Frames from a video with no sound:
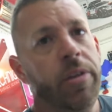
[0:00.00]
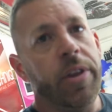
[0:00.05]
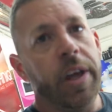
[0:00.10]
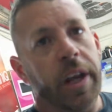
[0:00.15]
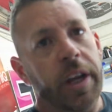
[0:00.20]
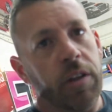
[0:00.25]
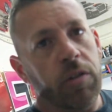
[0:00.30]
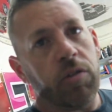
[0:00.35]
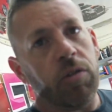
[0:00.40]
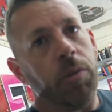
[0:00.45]

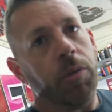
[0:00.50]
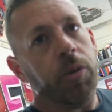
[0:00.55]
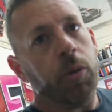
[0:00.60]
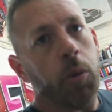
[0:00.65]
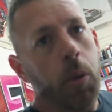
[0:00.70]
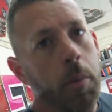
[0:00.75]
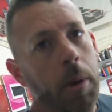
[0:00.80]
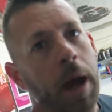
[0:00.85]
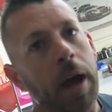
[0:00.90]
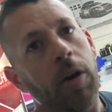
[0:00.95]
then it's something
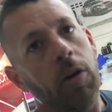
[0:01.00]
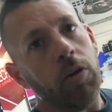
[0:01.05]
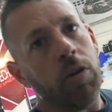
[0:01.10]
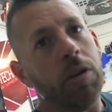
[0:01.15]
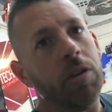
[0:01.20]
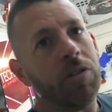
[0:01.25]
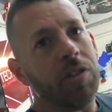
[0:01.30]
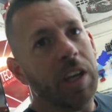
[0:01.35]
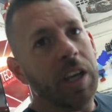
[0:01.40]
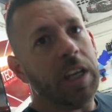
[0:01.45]
we might
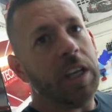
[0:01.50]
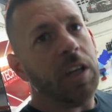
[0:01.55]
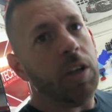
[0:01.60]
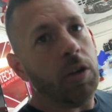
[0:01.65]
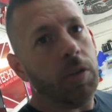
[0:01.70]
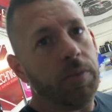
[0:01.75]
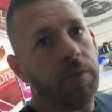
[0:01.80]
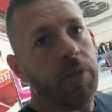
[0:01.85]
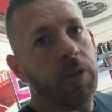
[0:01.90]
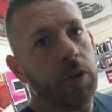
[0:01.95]
look at
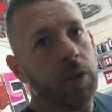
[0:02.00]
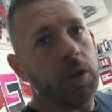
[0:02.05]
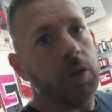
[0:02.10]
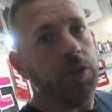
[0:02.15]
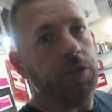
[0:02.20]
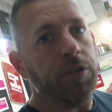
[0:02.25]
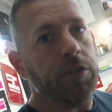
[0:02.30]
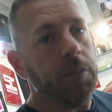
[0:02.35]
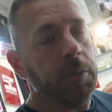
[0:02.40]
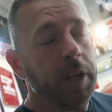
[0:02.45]
taking on for the
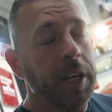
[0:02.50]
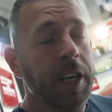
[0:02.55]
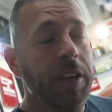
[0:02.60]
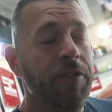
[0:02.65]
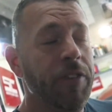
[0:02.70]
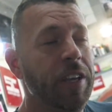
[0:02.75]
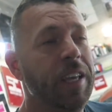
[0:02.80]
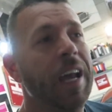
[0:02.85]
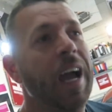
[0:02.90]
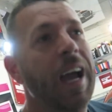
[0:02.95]
customer
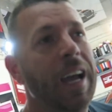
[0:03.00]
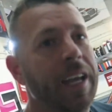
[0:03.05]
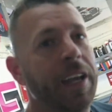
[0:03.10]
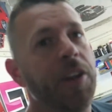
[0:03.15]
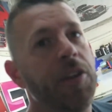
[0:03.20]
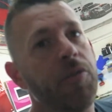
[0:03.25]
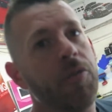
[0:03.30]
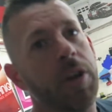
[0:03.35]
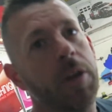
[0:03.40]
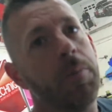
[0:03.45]
if he can't
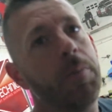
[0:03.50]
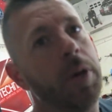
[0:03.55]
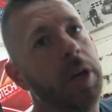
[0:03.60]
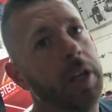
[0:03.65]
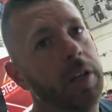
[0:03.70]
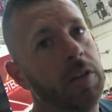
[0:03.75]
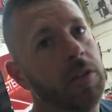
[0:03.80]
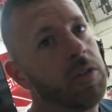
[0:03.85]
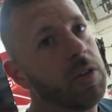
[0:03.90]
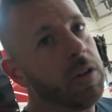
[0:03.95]
get it
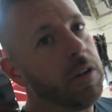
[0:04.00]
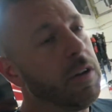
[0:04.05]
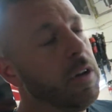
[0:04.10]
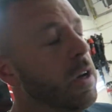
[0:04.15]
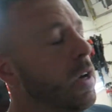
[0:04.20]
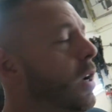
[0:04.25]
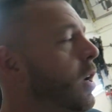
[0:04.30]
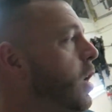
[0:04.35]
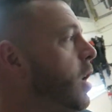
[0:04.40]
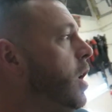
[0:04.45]
repainted,
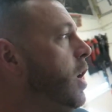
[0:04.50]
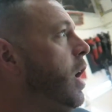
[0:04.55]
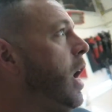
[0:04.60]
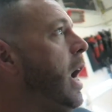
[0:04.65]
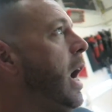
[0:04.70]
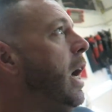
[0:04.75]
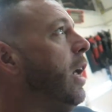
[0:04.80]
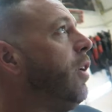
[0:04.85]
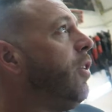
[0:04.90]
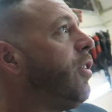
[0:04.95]

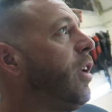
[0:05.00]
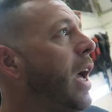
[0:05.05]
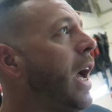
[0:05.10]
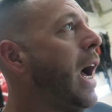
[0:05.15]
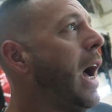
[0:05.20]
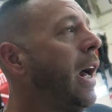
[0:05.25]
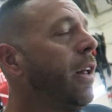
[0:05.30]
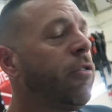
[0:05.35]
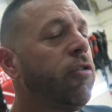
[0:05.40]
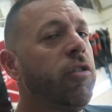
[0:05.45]
and
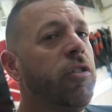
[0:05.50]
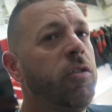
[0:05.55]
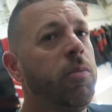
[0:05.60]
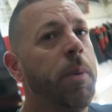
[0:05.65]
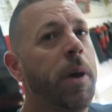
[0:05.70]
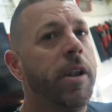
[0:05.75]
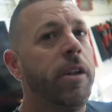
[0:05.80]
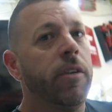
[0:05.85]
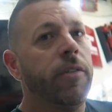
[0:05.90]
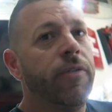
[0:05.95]
actually
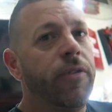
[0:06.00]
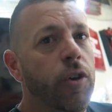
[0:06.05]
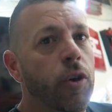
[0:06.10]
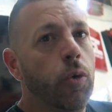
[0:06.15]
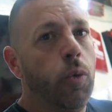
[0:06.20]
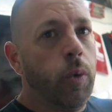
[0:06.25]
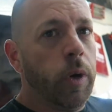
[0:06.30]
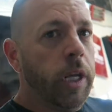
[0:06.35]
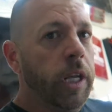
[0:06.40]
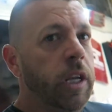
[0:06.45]
spend a
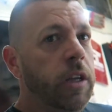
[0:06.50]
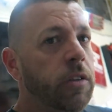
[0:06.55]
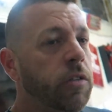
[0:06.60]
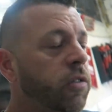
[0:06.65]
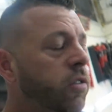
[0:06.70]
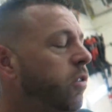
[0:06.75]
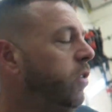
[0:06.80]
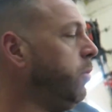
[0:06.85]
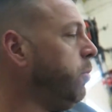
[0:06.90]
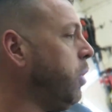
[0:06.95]
few
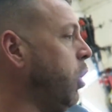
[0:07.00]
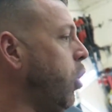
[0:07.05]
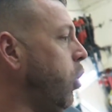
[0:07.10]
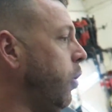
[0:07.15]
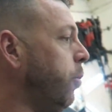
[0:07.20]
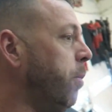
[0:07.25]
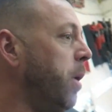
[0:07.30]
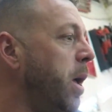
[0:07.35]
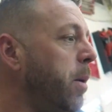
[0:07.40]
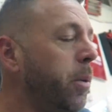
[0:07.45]
weeks
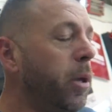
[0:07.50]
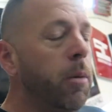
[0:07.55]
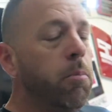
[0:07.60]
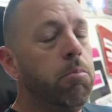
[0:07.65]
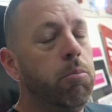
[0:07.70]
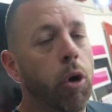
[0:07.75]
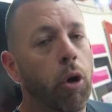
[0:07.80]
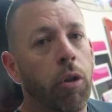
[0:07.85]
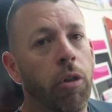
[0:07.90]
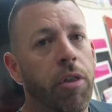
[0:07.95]
or maybe a
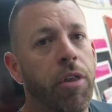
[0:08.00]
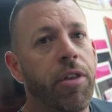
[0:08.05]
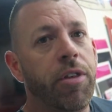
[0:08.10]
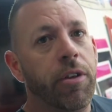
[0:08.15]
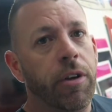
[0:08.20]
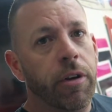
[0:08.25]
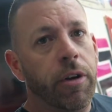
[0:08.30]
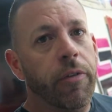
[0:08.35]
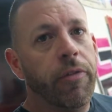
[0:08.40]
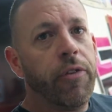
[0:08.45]

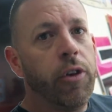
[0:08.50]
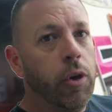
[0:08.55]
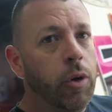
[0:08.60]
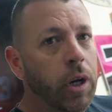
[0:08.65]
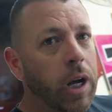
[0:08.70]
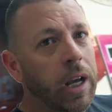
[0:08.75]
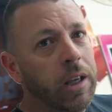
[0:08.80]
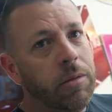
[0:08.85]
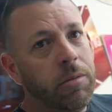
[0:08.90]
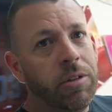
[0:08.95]
month and a few
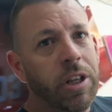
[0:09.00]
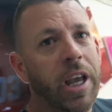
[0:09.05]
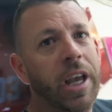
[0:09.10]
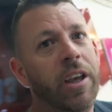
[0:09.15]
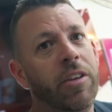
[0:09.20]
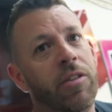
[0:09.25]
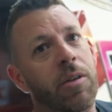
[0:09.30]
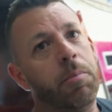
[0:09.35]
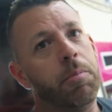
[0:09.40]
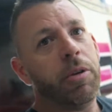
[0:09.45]
like
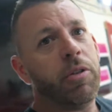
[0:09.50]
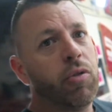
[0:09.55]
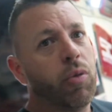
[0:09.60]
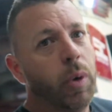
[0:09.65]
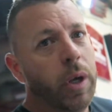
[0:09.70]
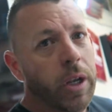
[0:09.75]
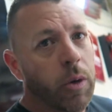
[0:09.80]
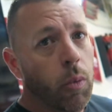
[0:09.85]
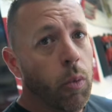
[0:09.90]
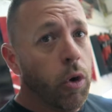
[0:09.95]
days in
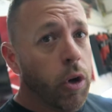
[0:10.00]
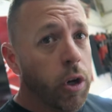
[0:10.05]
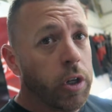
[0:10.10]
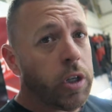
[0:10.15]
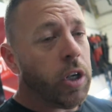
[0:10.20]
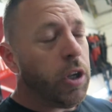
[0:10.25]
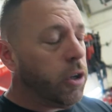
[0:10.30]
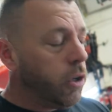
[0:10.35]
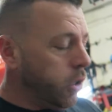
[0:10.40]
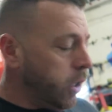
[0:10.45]
between
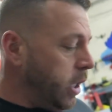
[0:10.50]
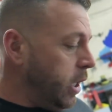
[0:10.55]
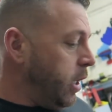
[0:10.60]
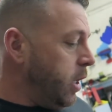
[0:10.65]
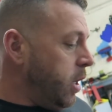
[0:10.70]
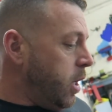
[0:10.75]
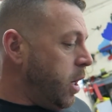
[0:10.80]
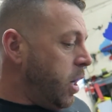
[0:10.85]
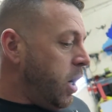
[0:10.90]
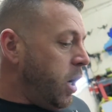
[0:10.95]
working on it